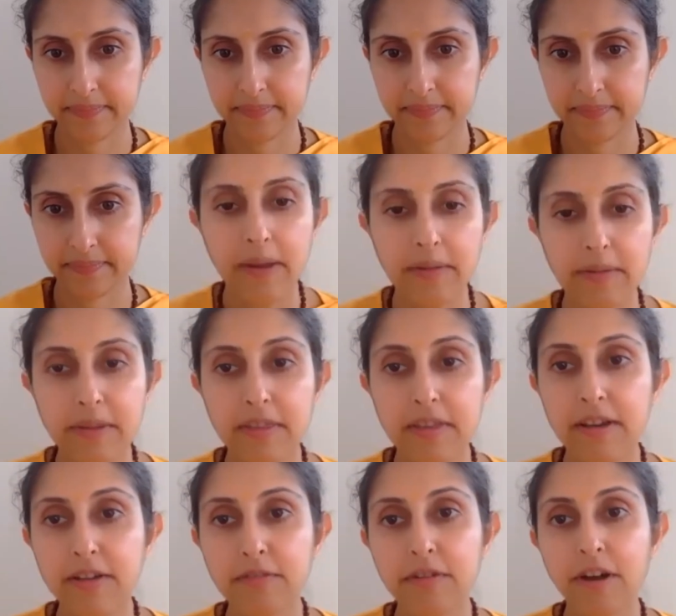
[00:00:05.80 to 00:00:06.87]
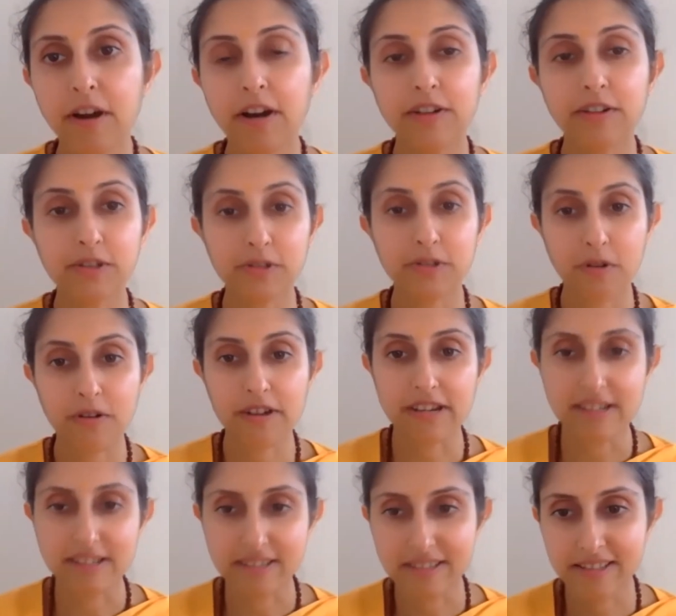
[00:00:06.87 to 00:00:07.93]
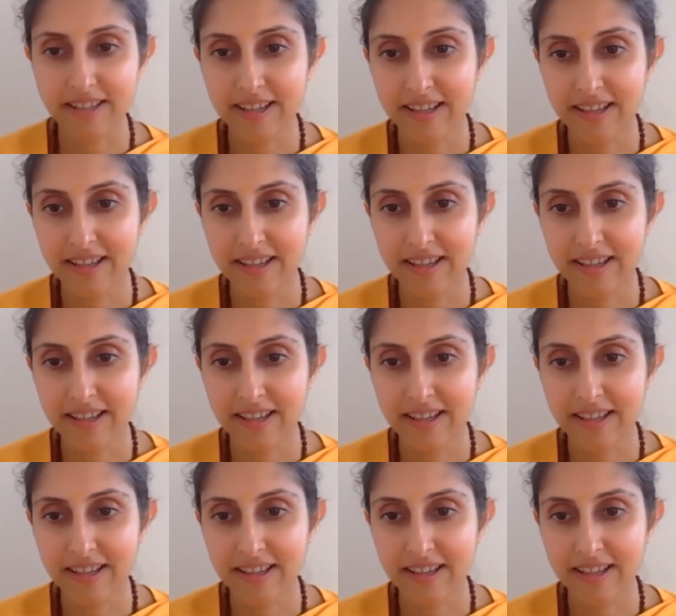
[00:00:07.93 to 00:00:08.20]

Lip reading: When we think of our stories